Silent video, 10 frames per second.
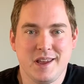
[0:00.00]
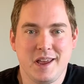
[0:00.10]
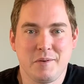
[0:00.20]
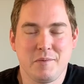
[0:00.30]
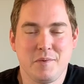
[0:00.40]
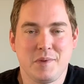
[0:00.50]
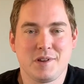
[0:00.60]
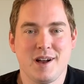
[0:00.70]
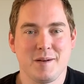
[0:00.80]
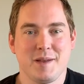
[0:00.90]
And when we
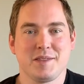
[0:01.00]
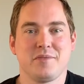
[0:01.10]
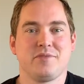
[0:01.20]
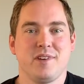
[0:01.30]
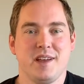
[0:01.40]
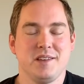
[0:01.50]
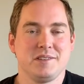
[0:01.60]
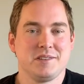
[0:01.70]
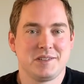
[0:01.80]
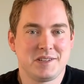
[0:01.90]
talk about the
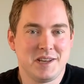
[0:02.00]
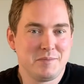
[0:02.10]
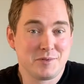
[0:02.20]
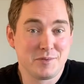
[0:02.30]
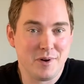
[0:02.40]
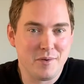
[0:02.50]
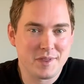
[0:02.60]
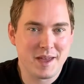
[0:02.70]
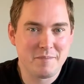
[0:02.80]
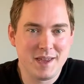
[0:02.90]
phrase stems rule,
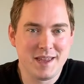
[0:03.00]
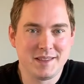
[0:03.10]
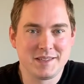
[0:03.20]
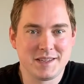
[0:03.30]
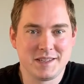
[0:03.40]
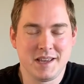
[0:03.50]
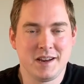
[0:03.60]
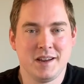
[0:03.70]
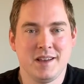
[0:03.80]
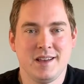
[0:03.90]
what that means is
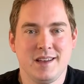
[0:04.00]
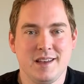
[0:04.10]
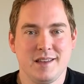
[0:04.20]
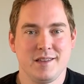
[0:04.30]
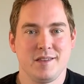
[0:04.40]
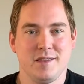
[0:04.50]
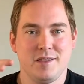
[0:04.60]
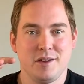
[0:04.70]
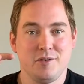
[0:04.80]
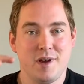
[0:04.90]
that
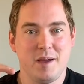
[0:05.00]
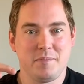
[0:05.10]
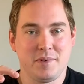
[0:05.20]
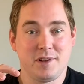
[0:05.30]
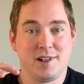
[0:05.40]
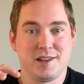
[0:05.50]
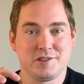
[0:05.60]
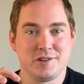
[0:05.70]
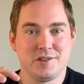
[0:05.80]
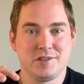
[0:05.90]
the grape
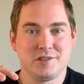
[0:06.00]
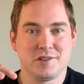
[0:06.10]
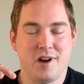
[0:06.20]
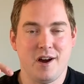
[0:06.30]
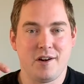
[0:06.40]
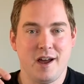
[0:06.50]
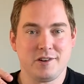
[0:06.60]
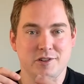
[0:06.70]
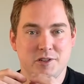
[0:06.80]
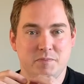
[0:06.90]
clusters are
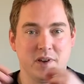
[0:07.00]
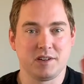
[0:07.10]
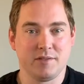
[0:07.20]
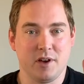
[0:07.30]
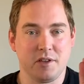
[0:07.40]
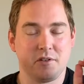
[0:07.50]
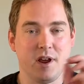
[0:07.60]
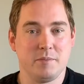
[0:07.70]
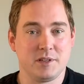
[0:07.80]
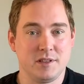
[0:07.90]
not just picked of all their
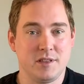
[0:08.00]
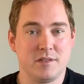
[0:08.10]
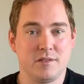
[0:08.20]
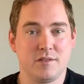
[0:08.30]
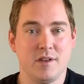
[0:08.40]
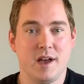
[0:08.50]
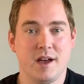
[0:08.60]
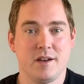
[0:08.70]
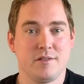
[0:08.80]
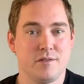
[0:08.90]
grapes and
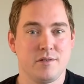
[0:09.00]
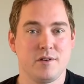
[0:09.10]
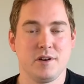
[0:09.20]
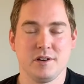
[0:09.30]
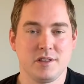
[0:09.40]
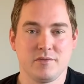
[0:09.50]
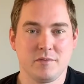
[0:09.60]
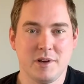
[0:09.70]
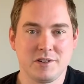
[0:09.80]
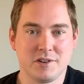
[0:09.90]
then thrown into the
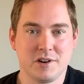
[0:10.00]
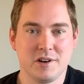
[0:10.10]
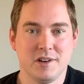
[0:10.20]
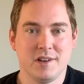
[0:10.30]
fermenter